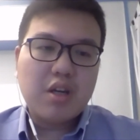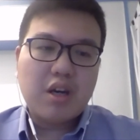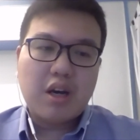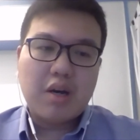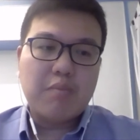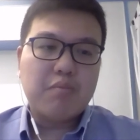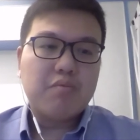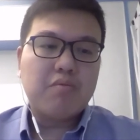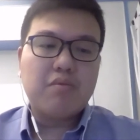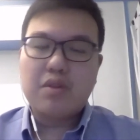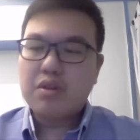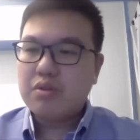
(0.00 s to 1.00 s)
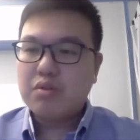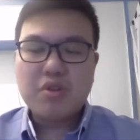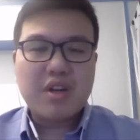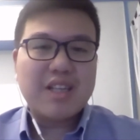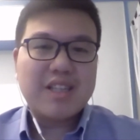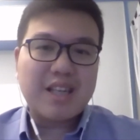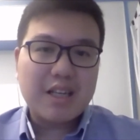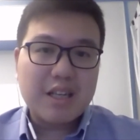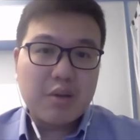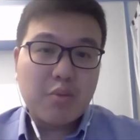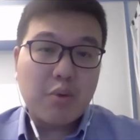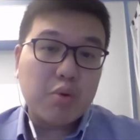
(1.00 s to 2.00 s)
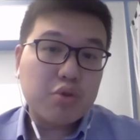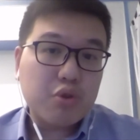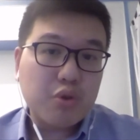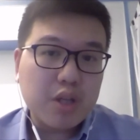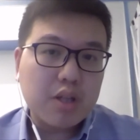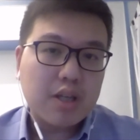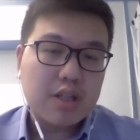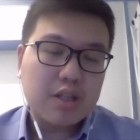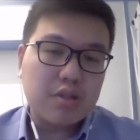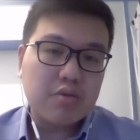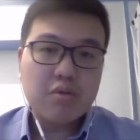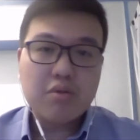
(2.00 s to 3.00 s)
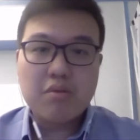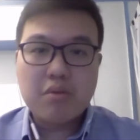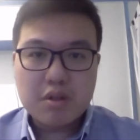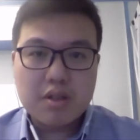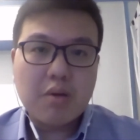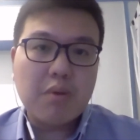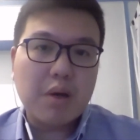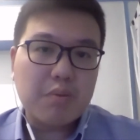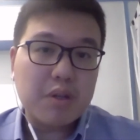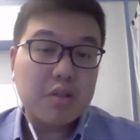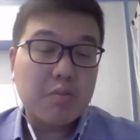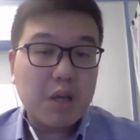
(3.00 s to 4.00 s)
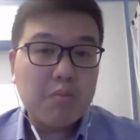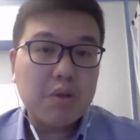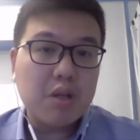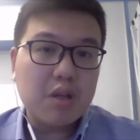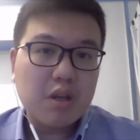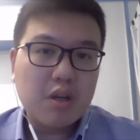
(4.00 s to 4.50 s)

I'm not exactly well trained as some of my peers may be,